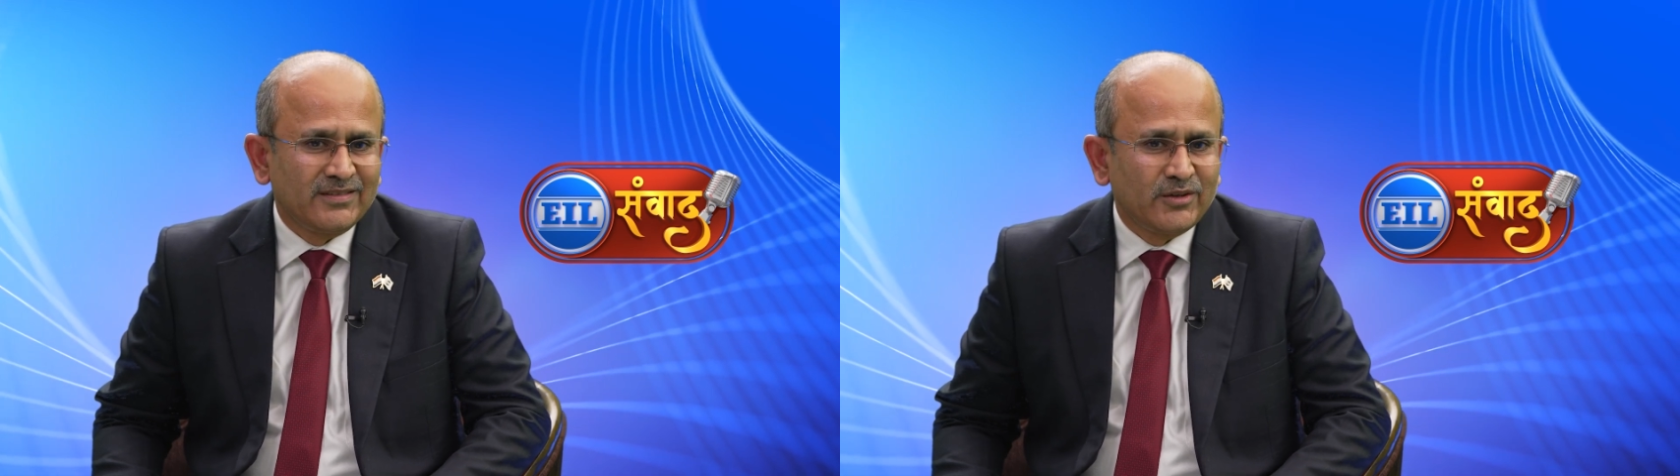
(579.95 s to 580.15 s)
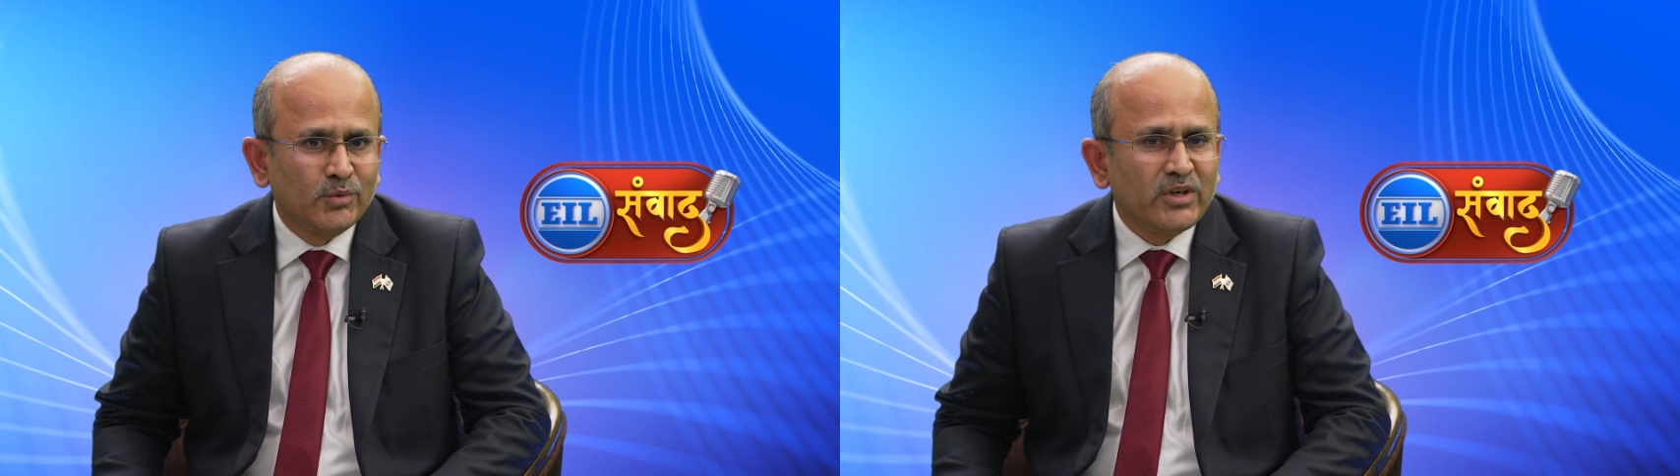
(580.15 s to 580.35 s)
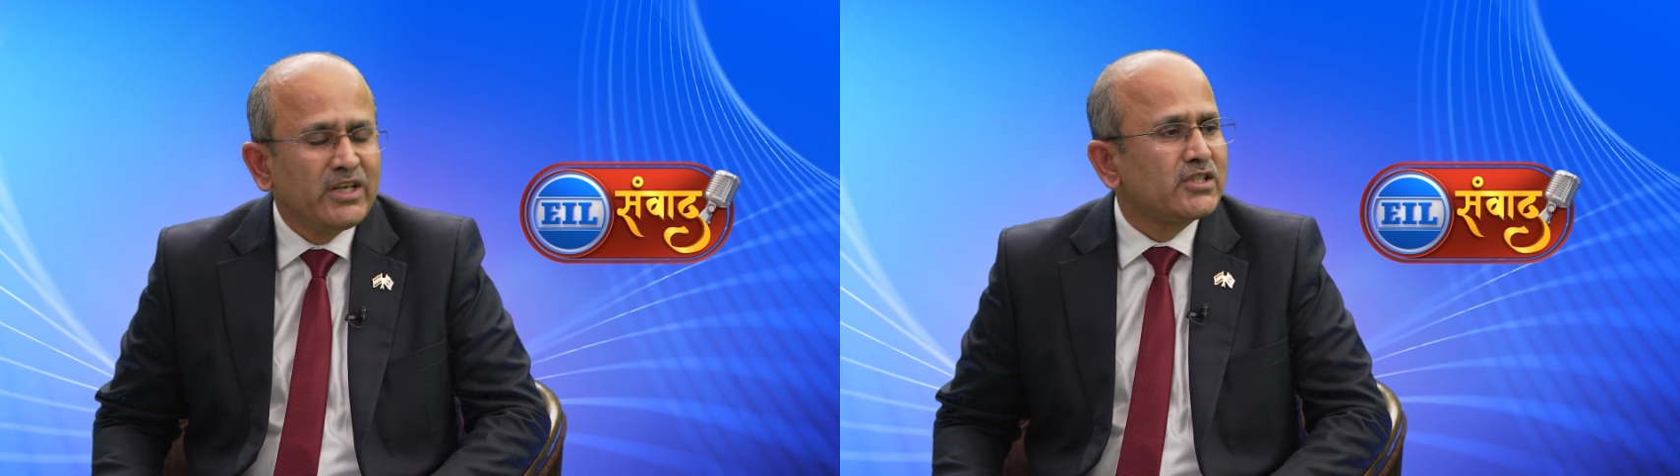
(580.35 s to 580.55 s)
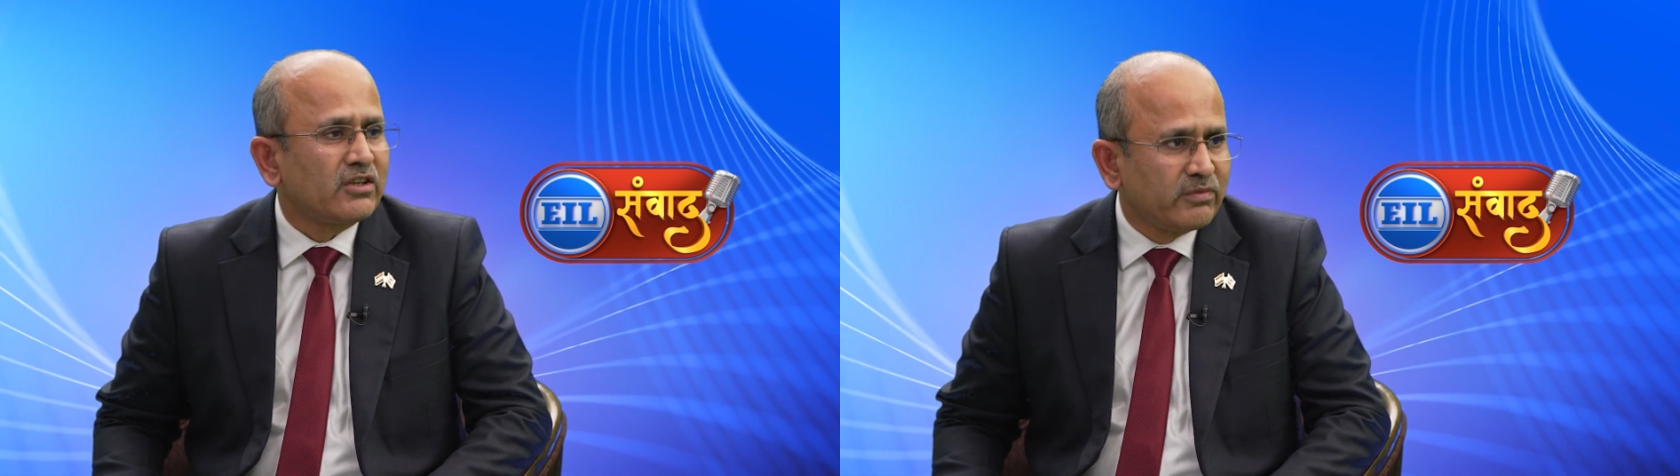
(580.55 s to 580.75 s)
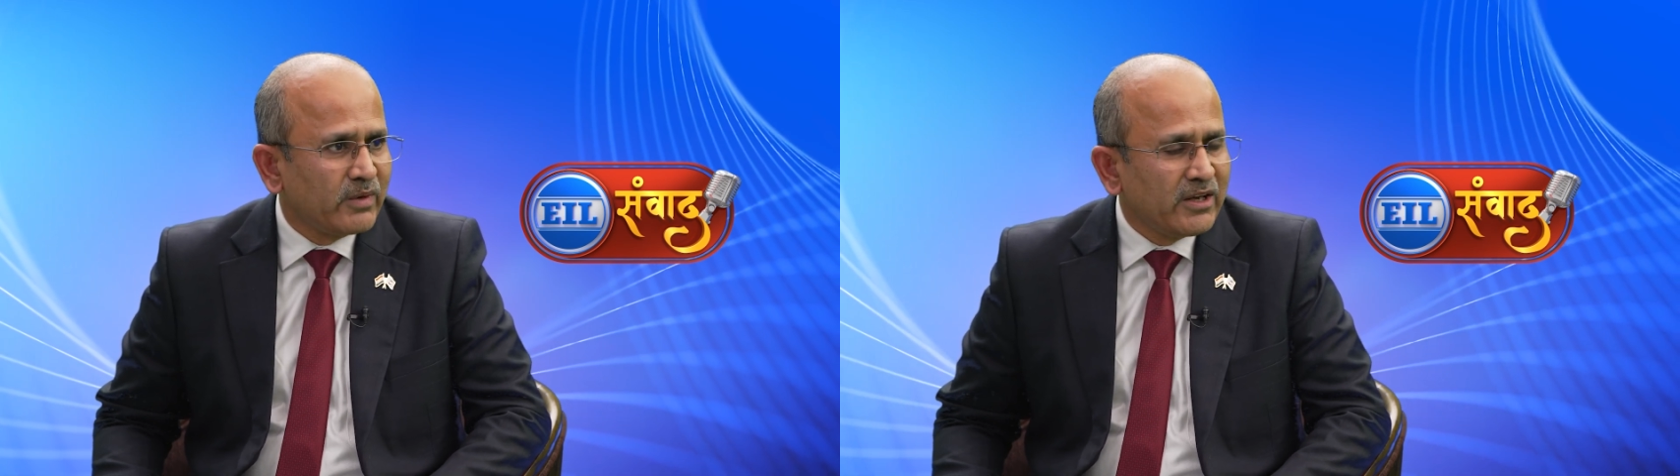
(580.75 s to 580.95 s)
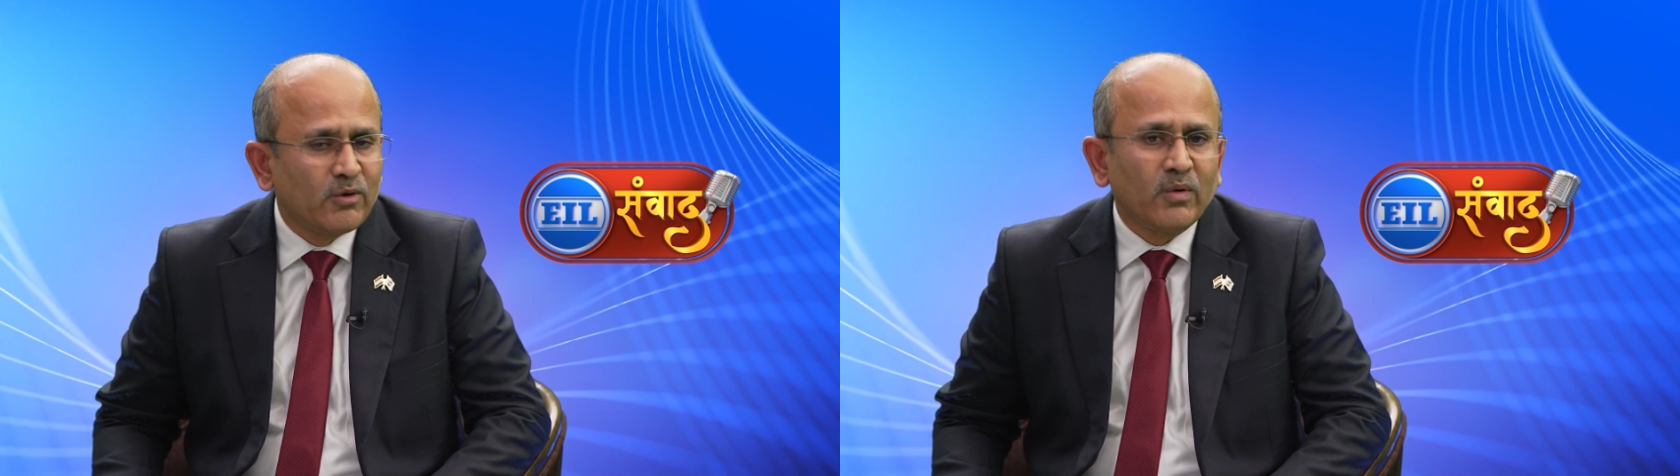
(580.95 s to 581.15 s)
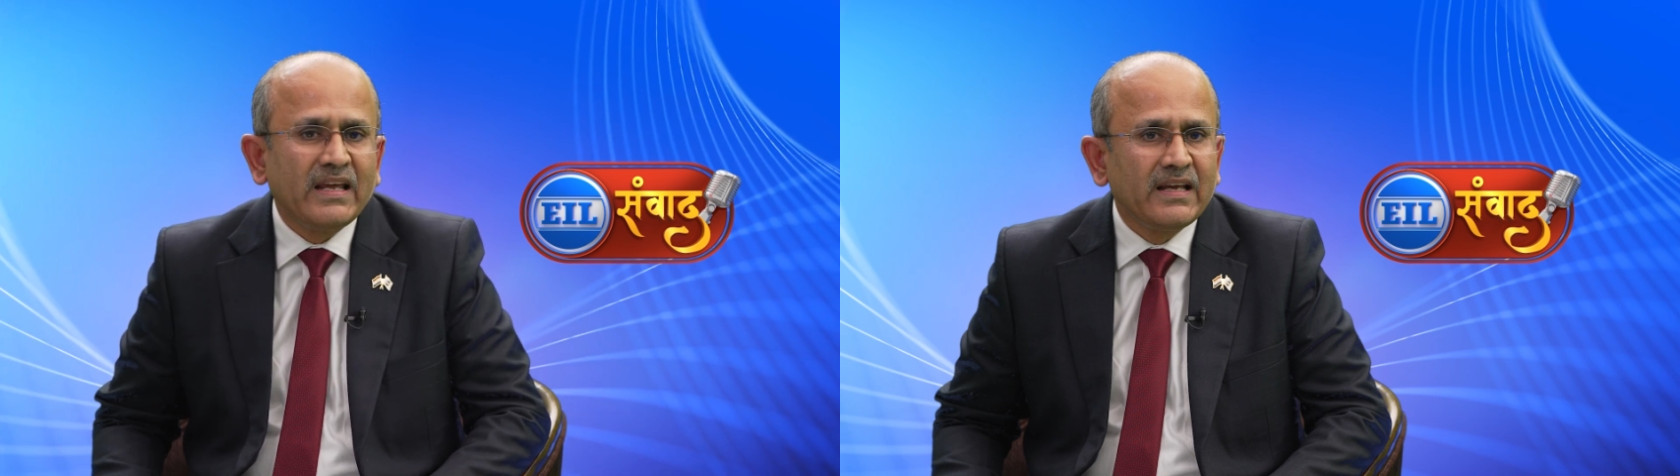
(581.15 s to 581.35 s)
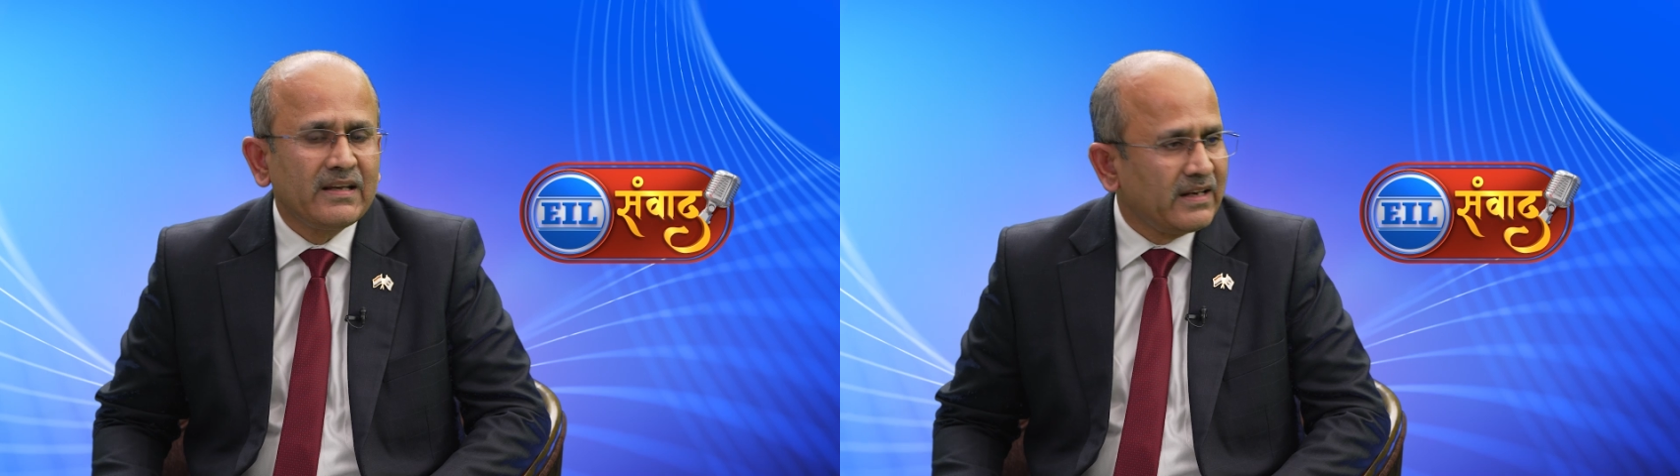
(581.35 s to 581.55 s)
to each of my
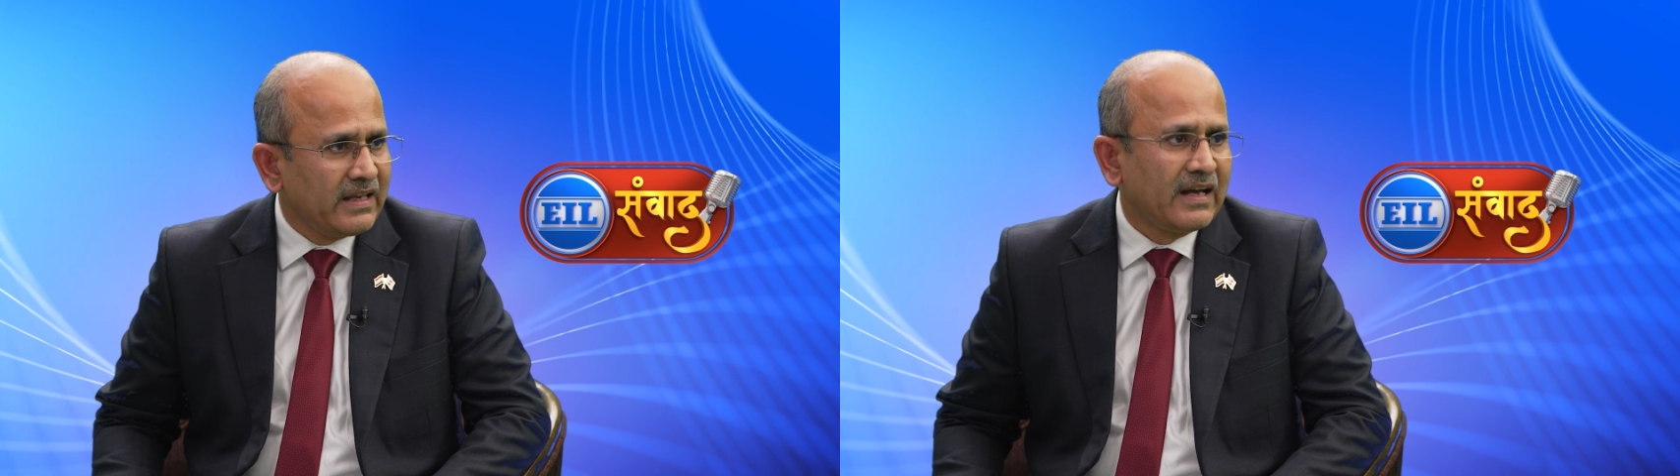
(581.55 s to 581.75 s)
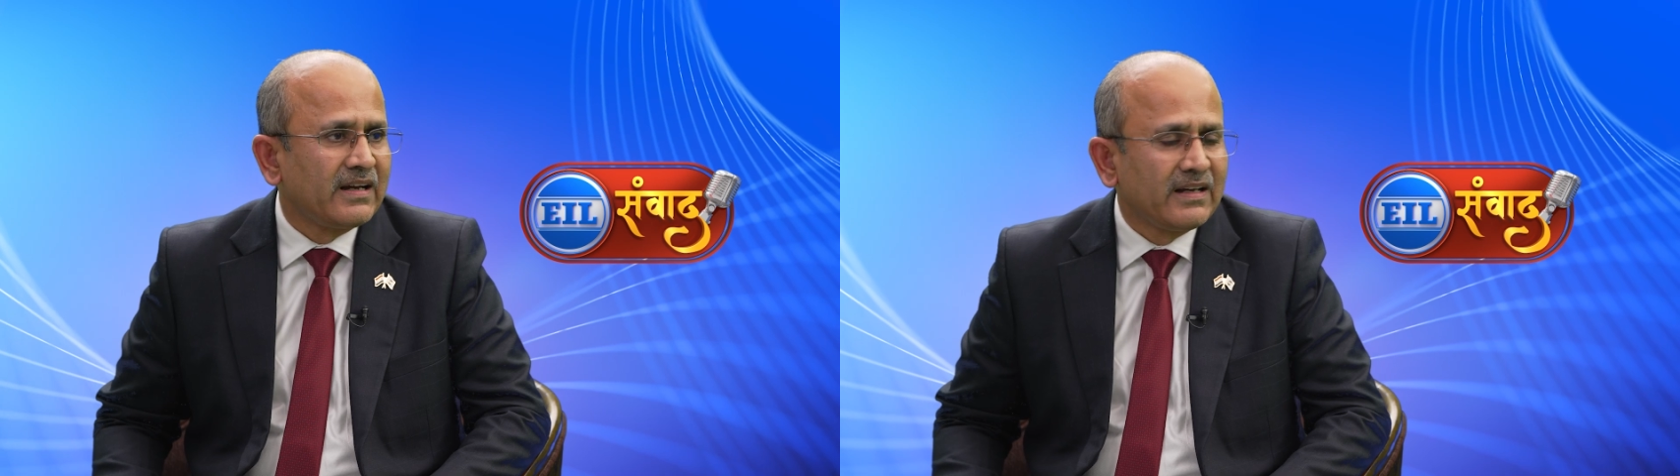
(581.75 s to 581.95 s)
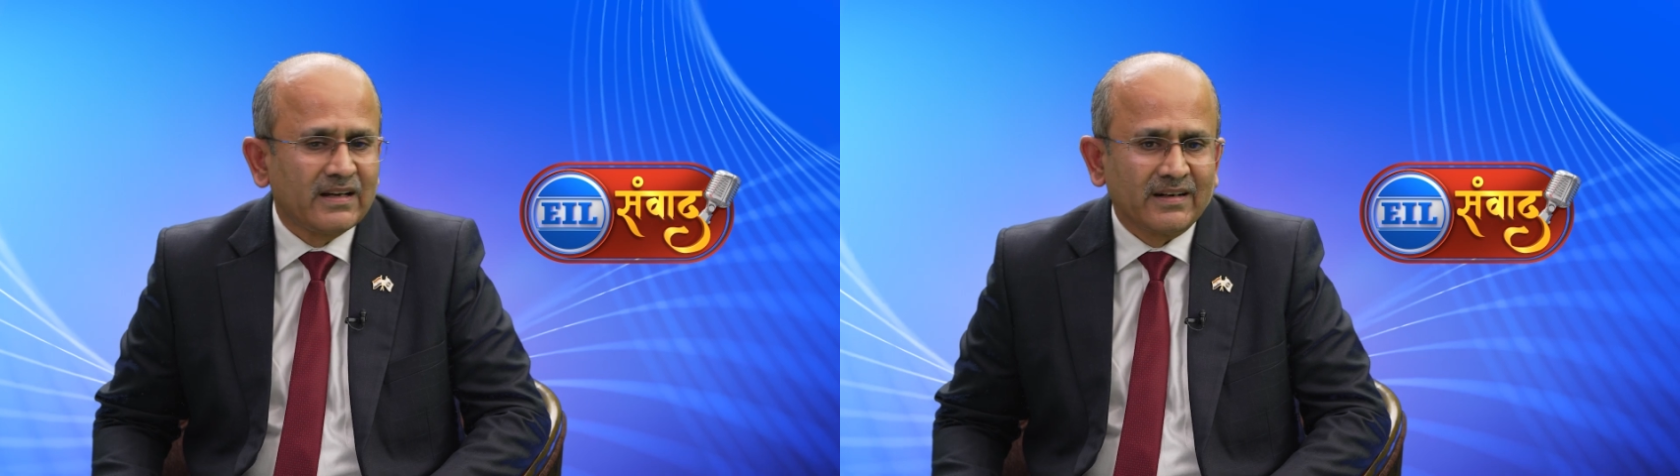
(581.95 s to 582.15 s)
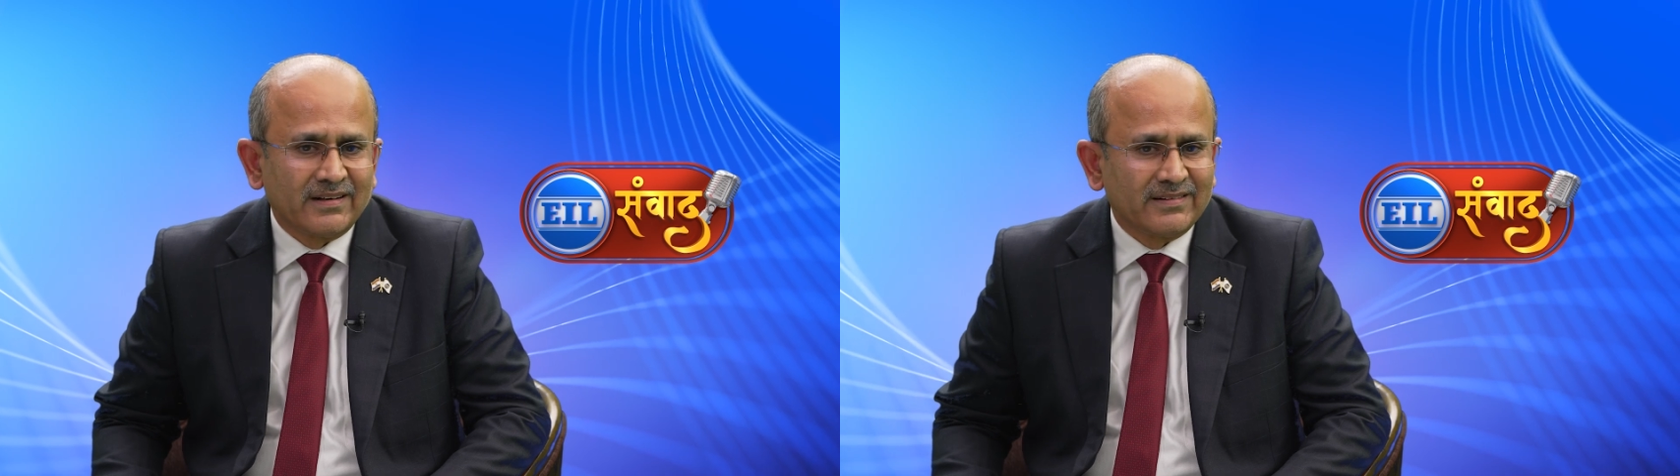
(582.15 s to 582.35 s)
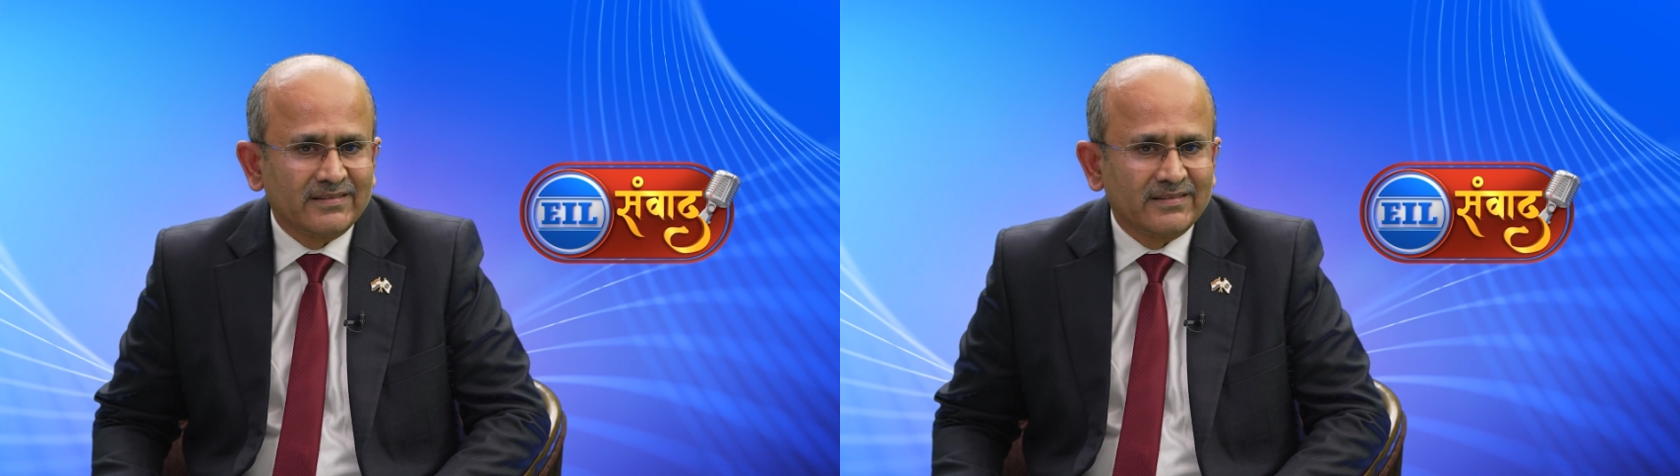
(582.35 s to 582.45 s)
colleagues in EIL,